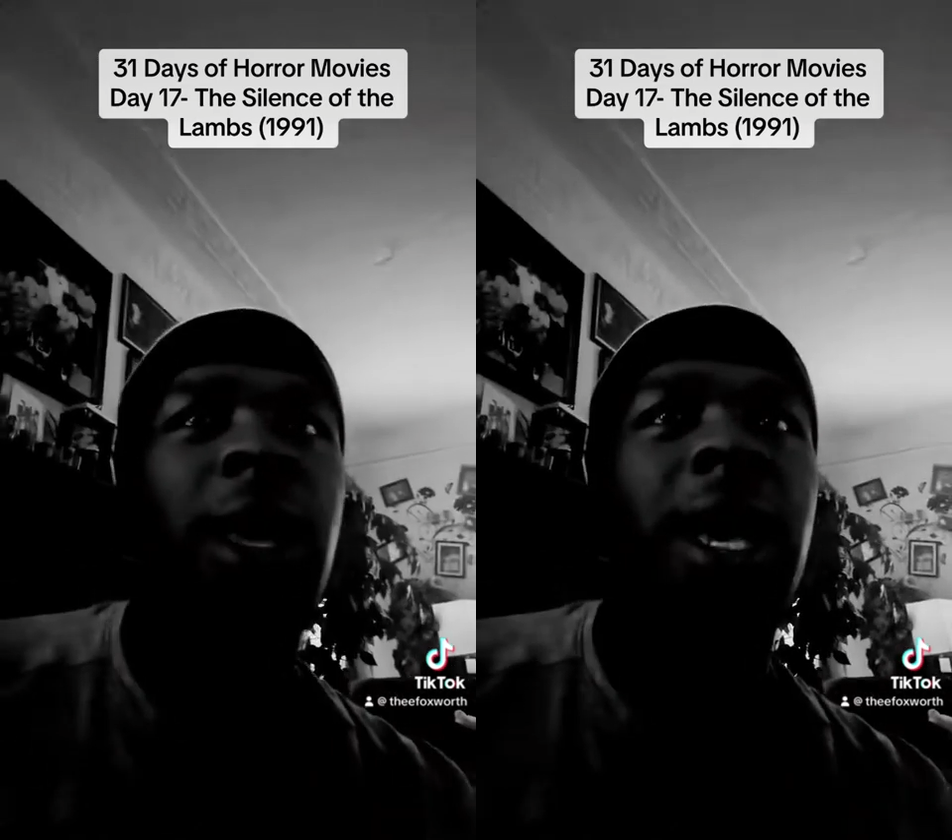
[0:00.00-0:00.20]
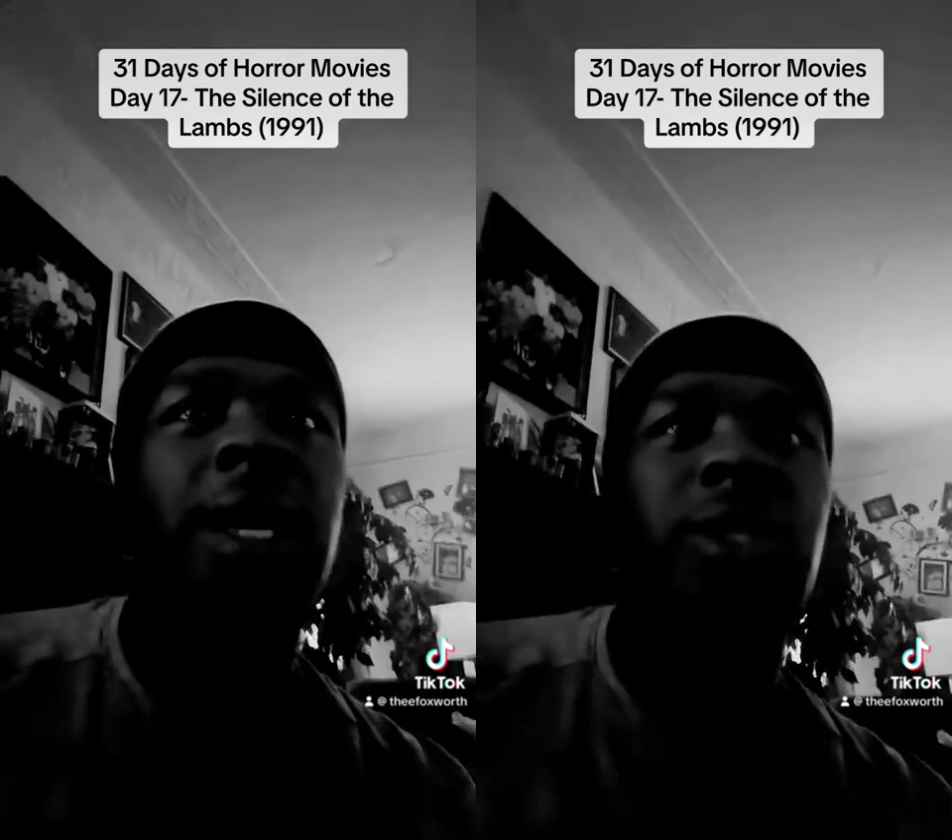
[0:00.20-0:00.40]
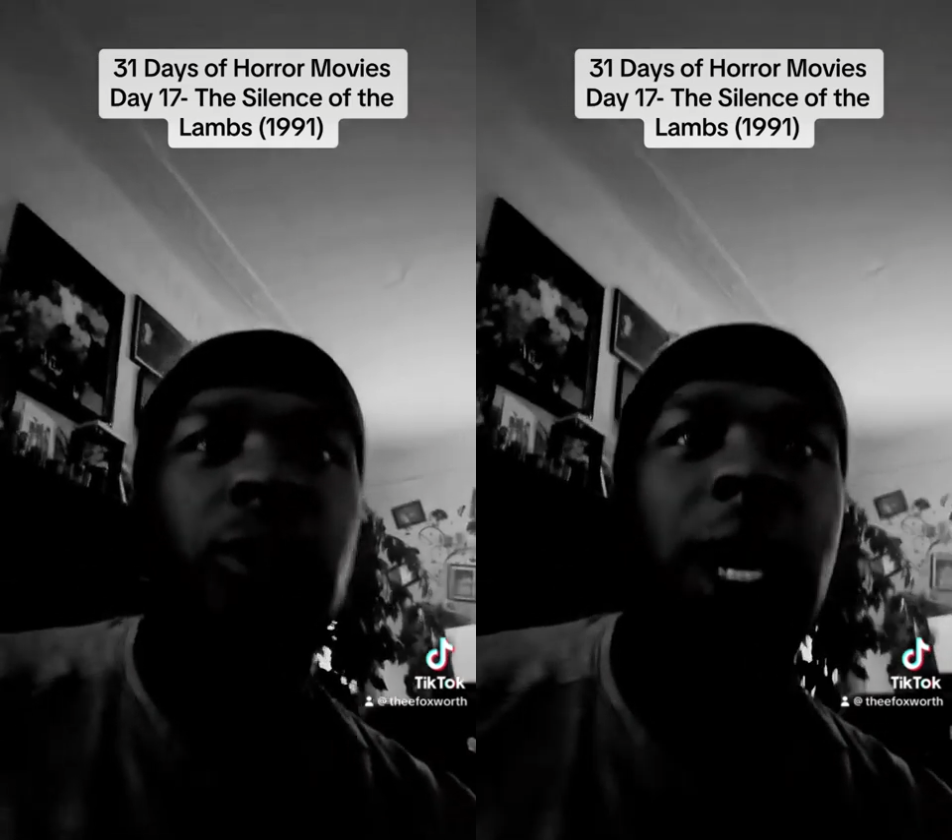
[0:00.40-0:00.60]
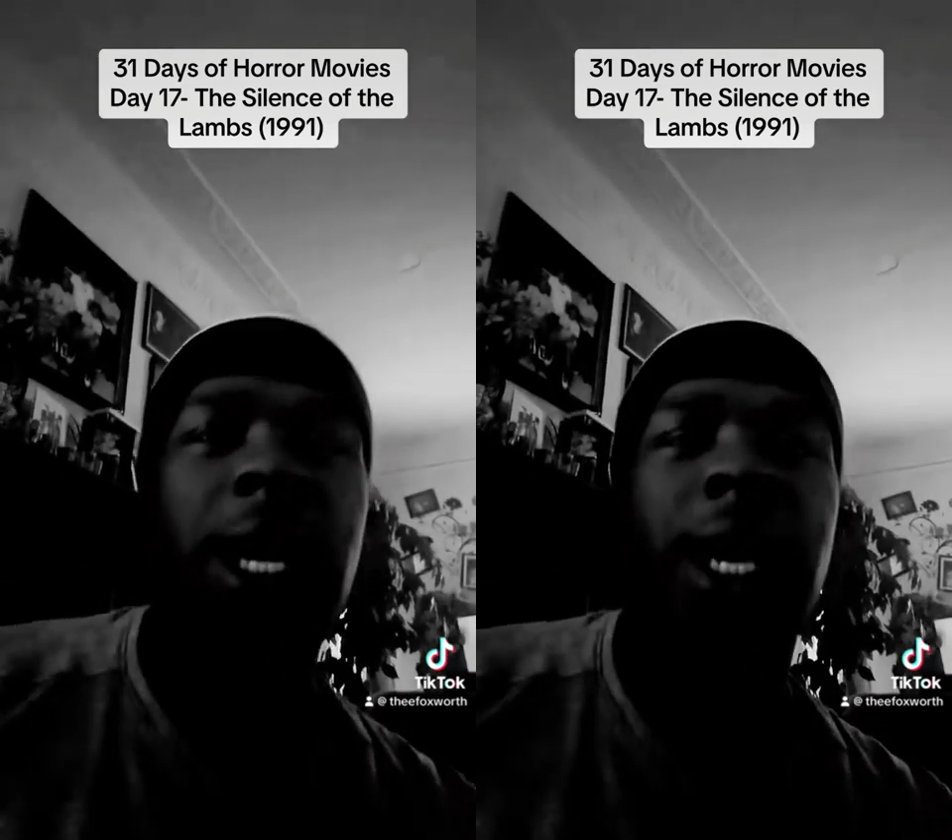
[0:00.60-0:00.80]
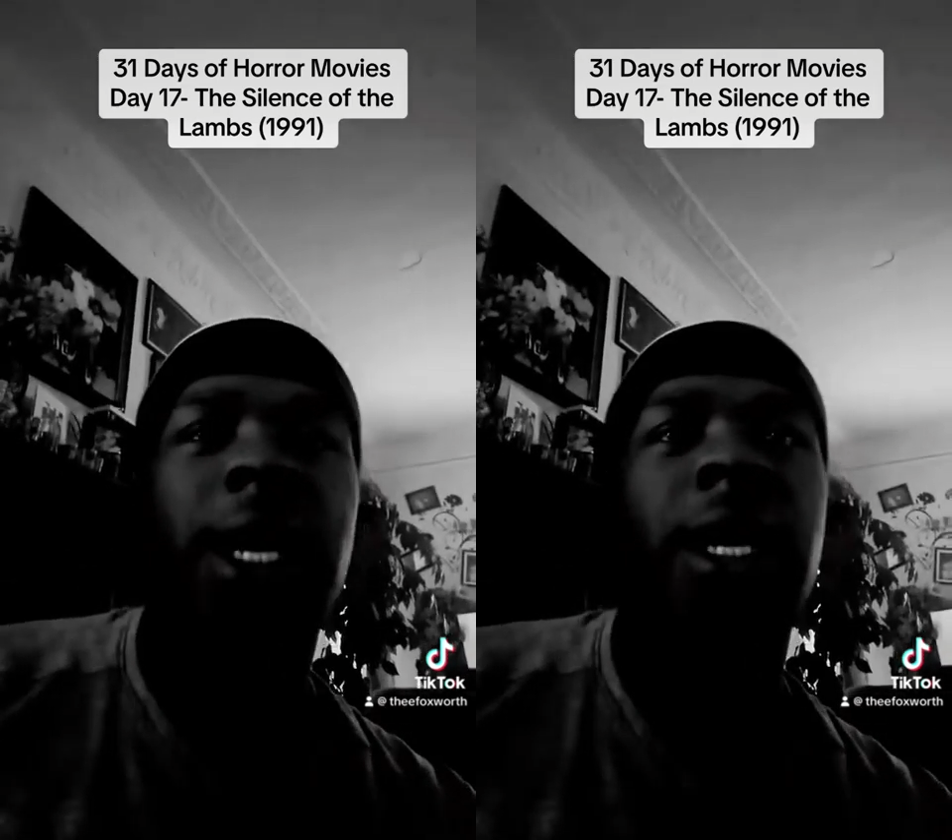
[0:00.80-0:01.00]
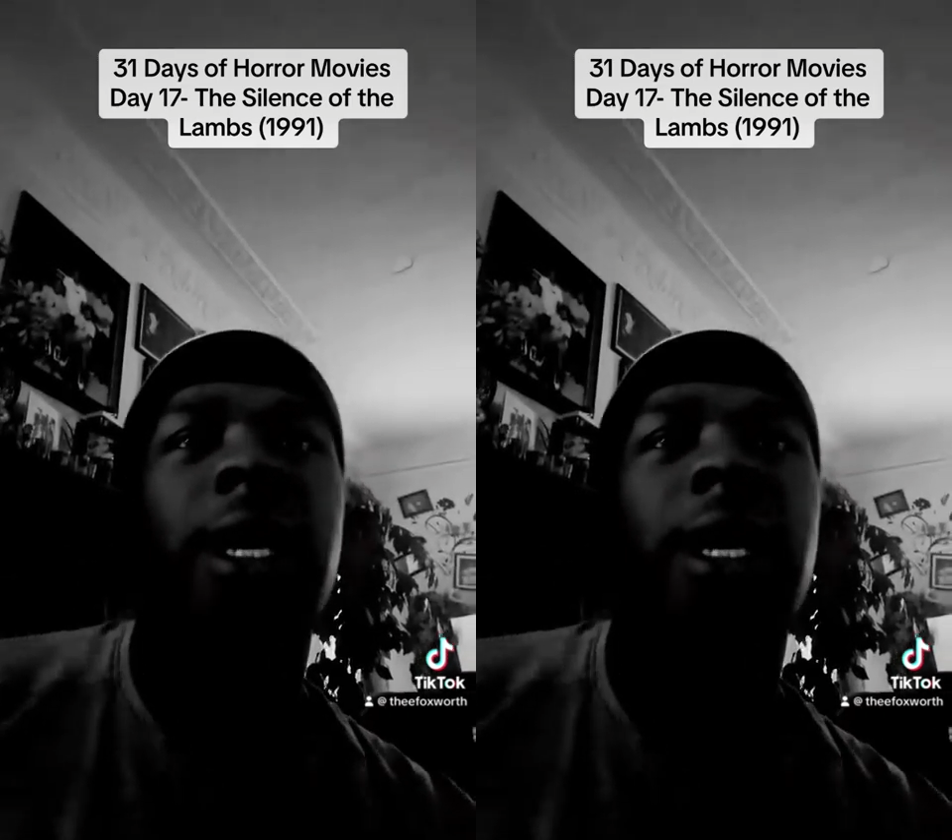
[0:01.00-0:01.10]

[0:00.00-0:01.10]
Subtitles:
is training